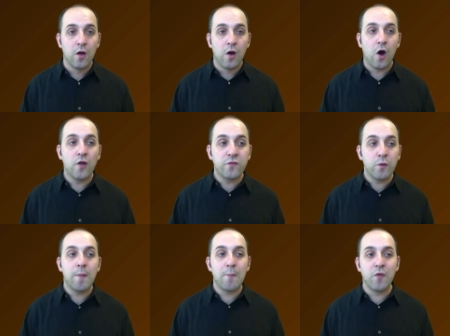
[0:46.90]
Also
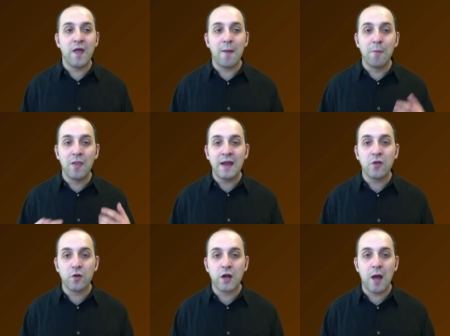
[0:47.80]
remember that
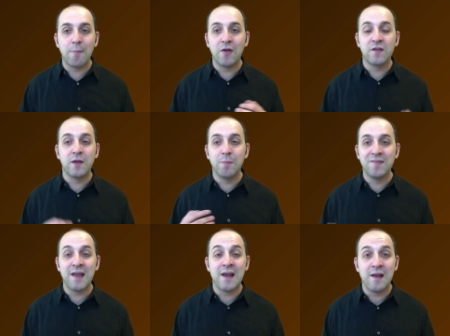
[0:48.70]
molecular compounds can be
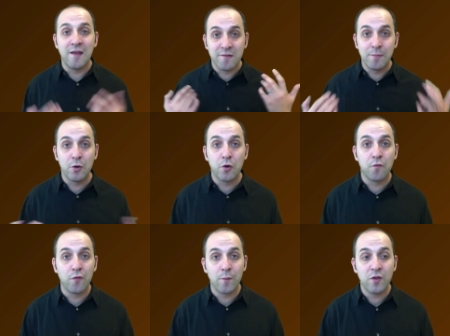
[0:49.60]
stated as empirical
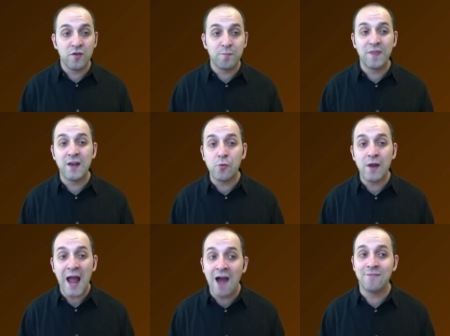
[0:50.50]
formulas, but they don't
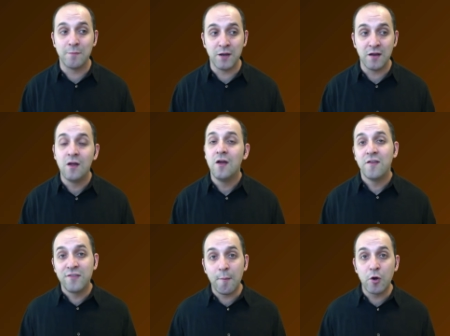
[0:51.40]
have to be.
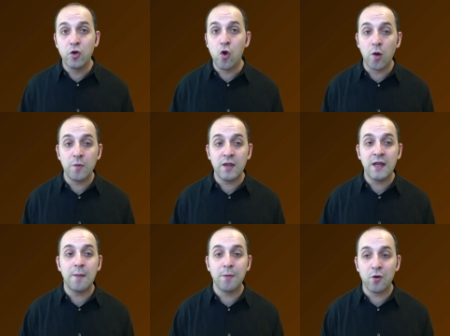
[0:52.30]
Some are normally
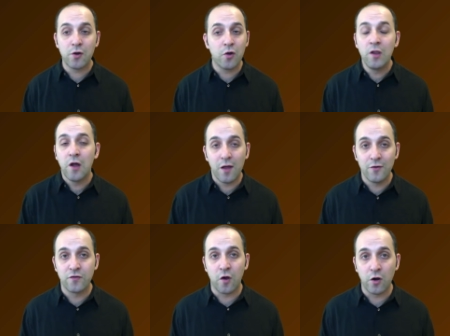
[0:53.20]
empirical,
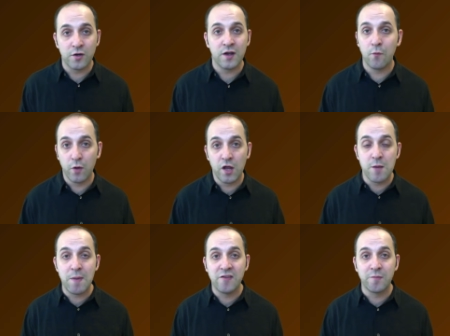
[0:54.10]
others aren't. It really
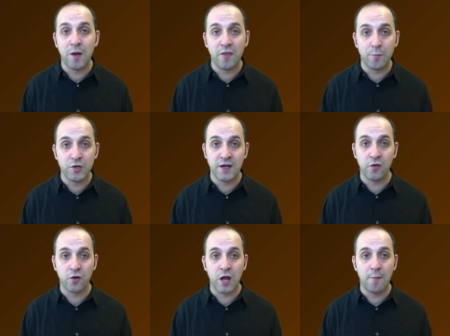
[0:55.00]
depends upon the
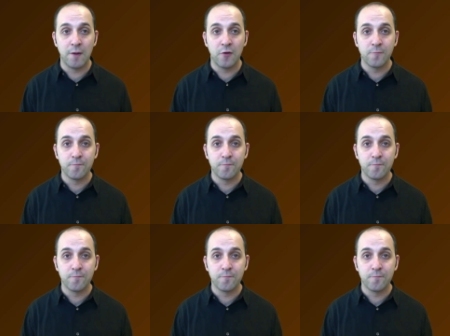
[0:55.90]
particular compound.